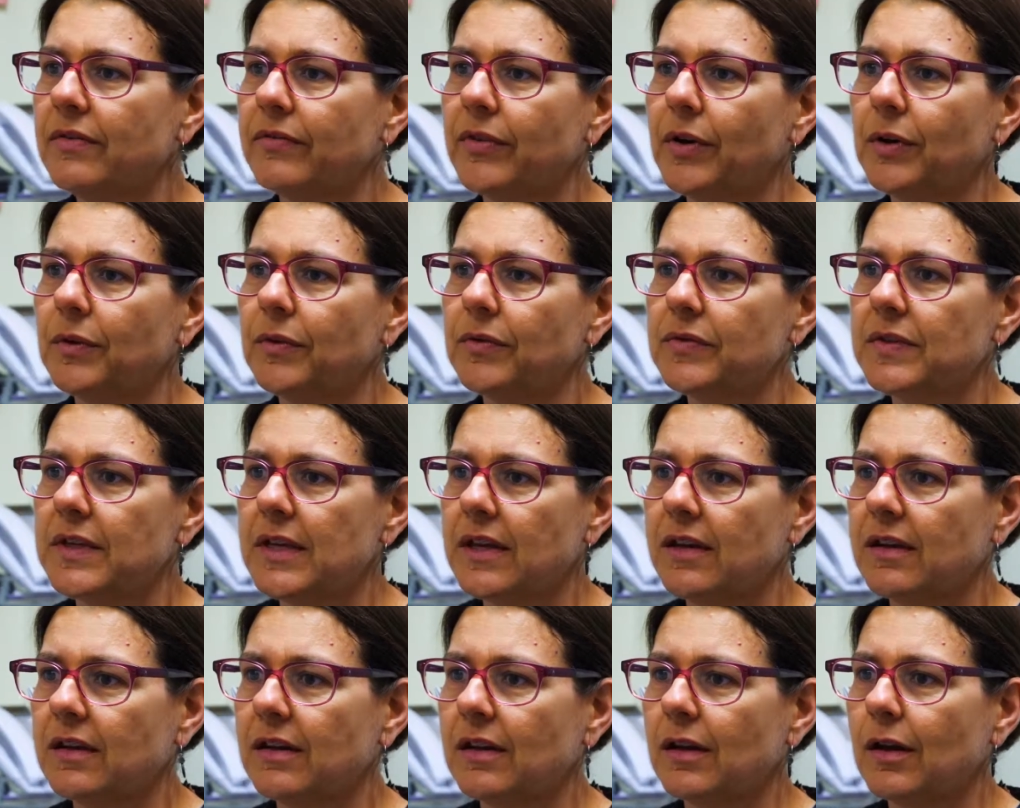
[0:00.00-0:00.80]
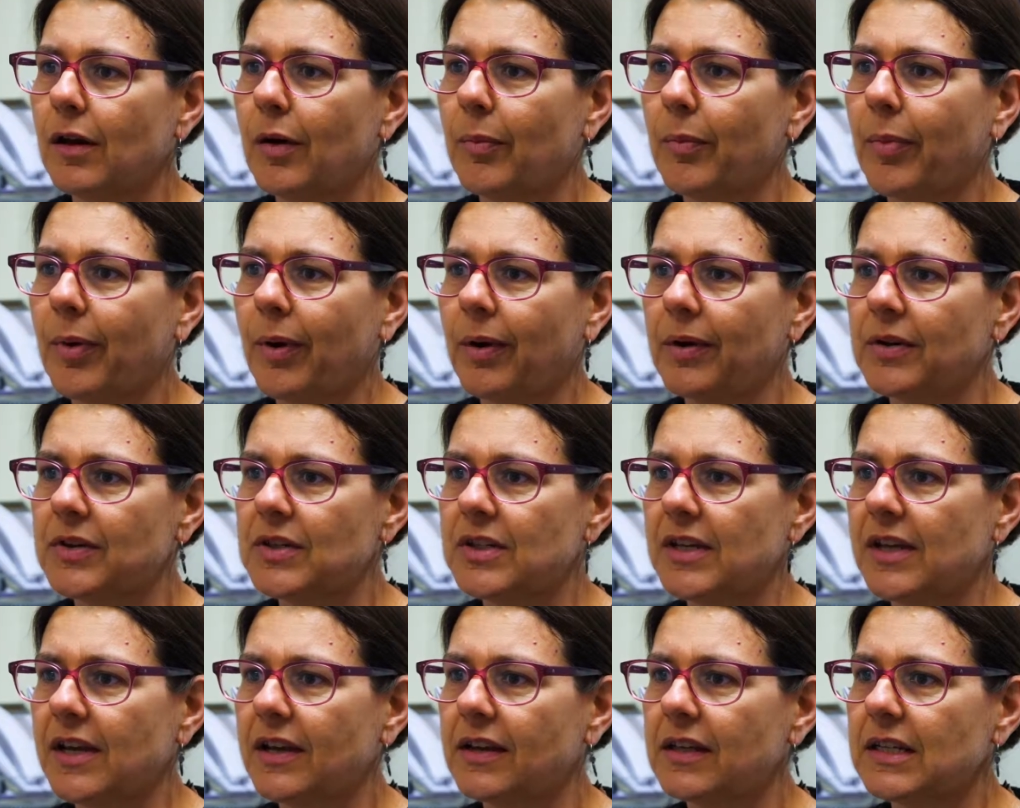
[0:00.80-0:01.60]
involved in a
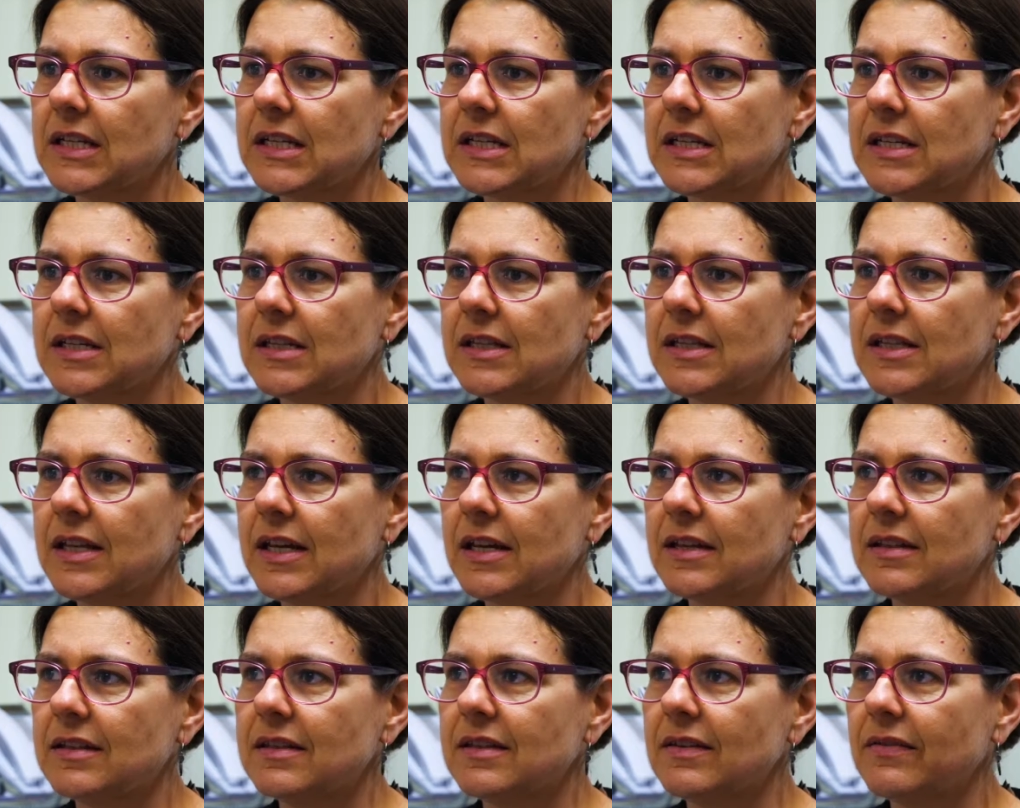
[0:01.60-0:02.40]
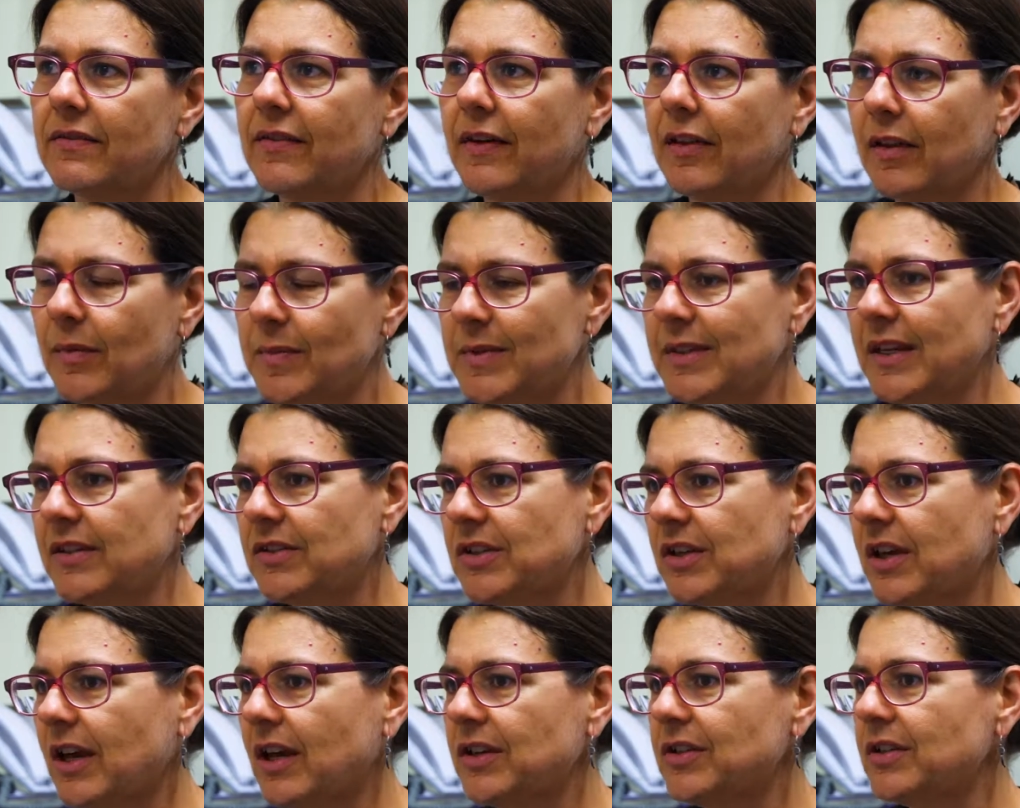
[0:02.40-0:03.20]
project that develops
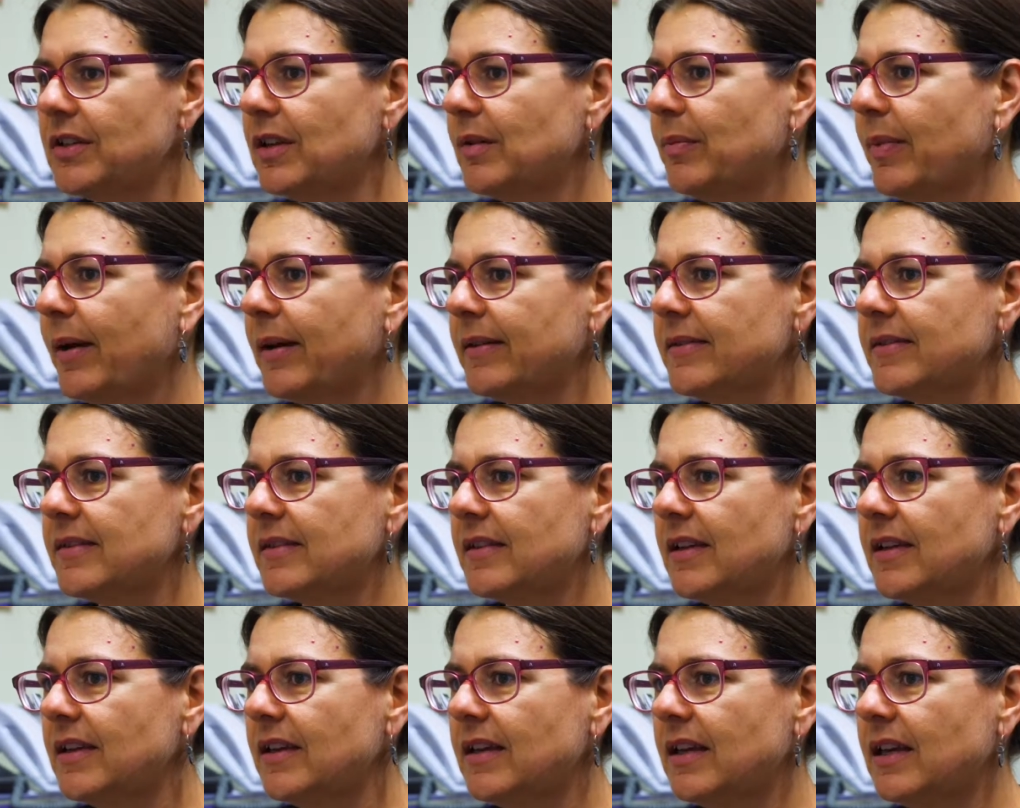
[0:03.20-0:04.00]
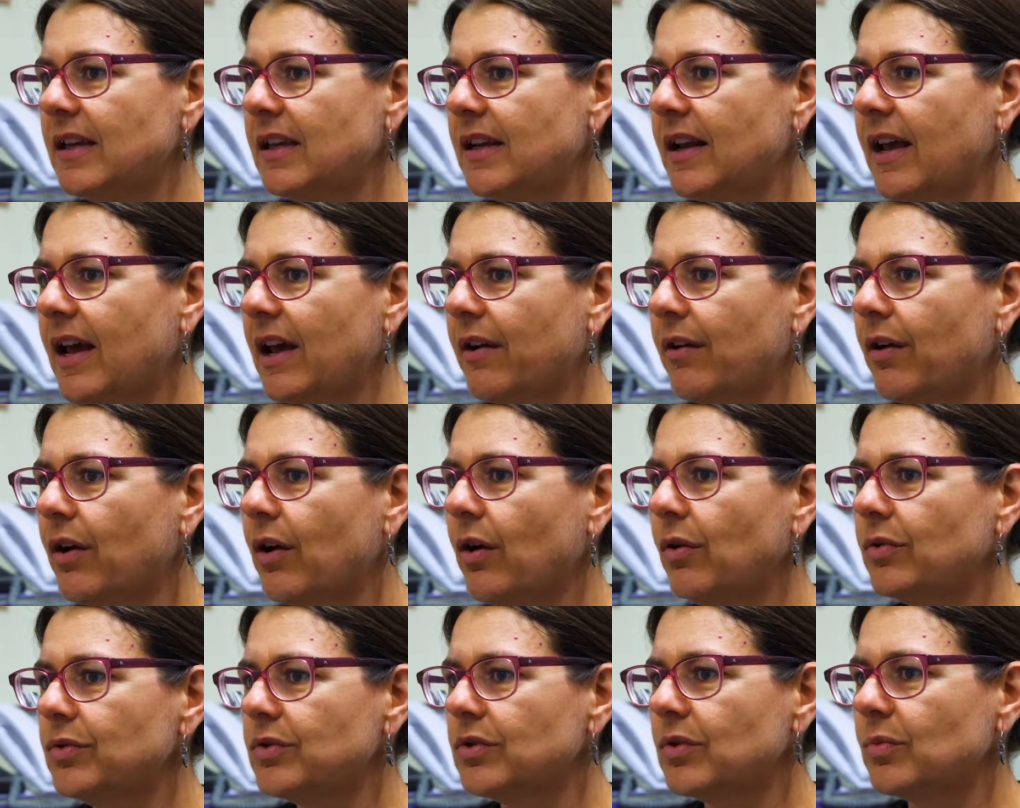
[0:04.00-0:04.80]
education capacity in
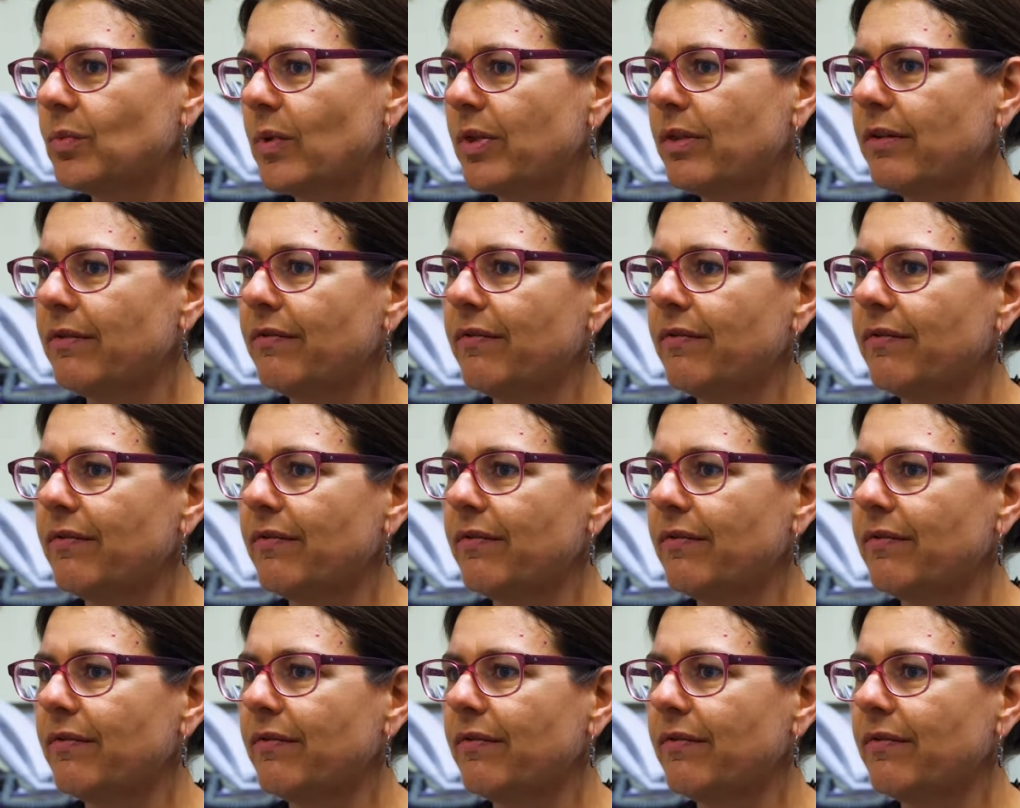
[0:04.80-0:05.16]
agriculture with a